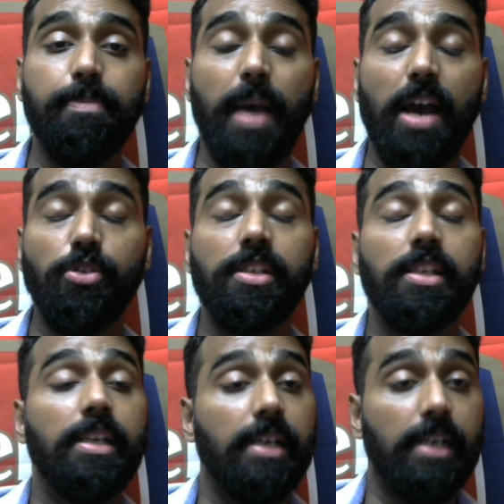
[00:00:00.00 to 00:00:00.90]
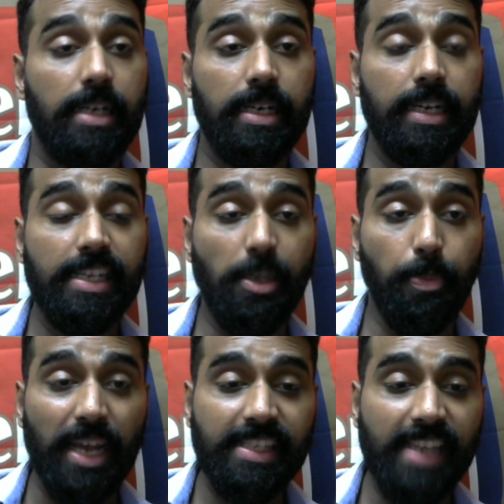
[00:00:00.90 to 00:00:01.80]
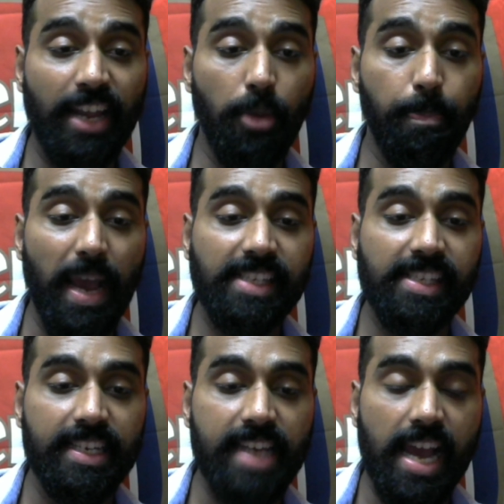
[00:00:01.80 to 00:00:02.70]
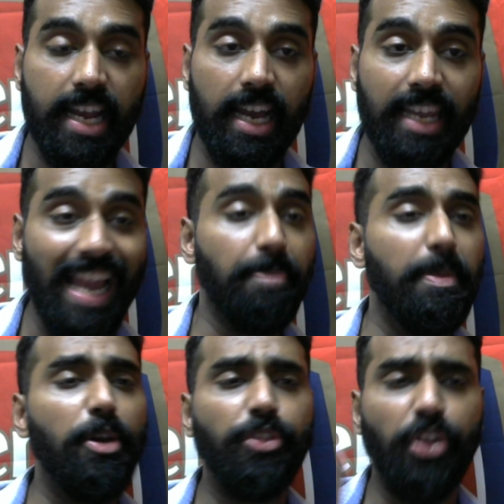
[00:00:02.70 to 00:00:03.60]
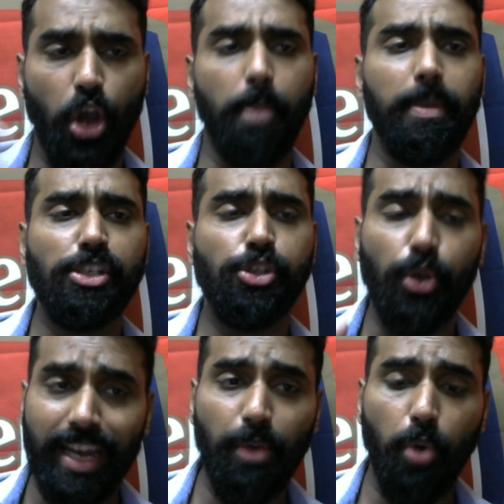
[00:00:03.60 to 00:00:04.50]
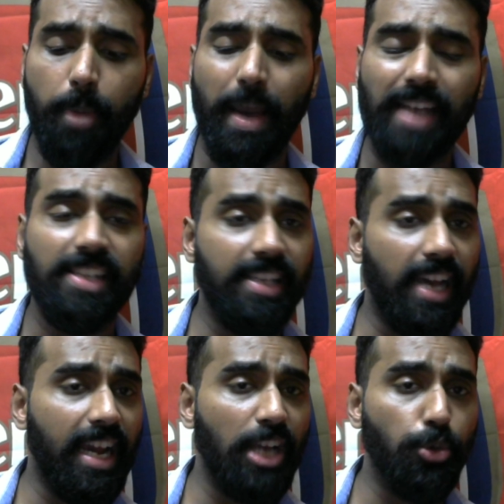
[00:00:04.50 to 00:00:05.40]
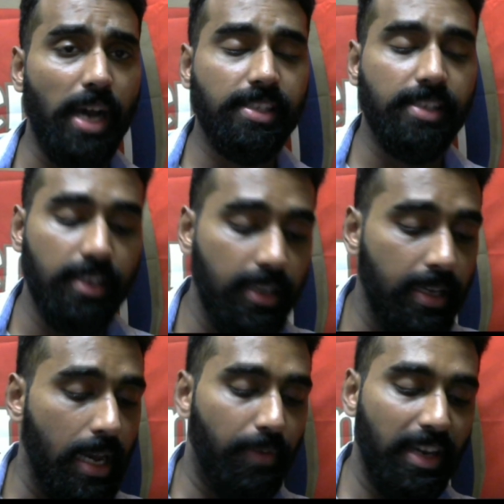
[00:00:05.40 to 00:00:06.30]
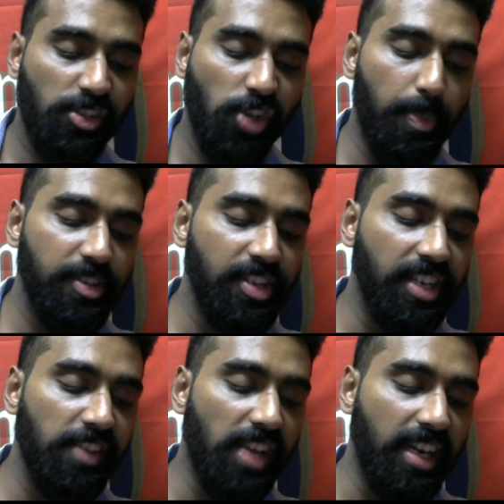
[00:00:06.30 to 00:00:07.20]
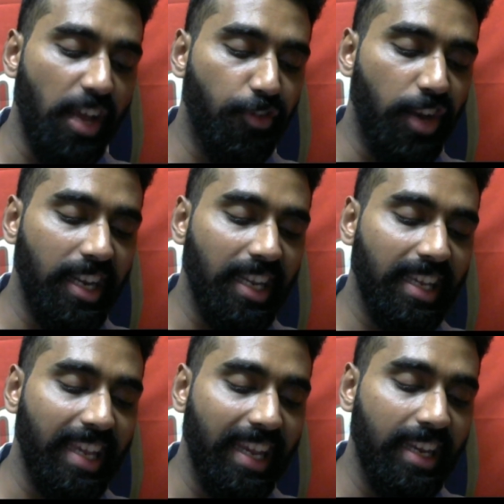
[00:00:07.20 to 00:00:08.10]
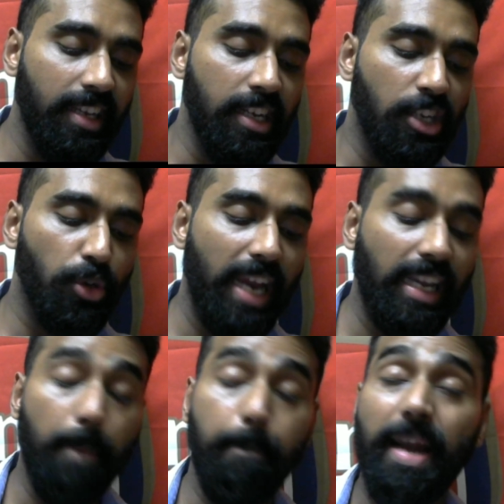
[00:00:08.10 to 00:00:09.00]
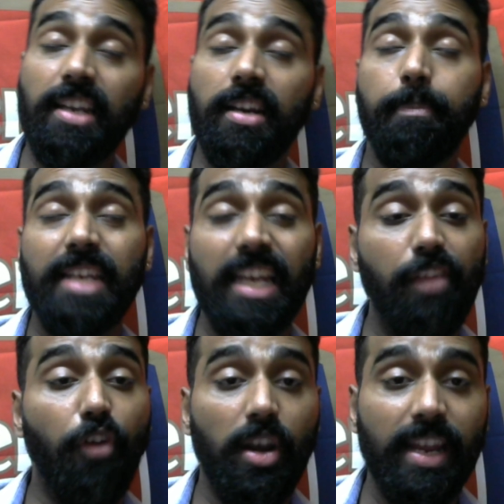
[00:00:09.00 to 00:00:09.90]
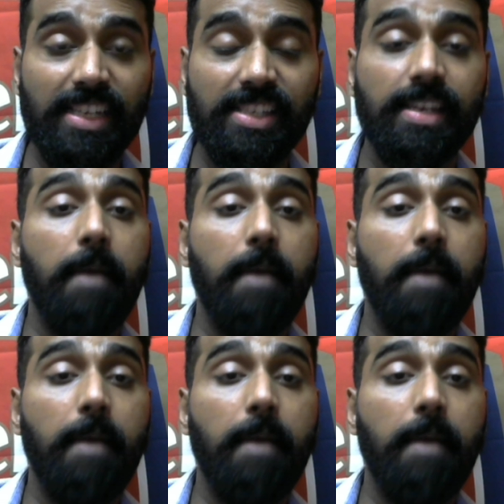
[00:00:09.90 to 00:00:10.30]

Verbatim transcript: pound uh, is the price tag on Patson Daka. Let me know in the comments, do you really want Patson Daka to Arsenal? Well, his representatives are definitely keen to get a better deal for his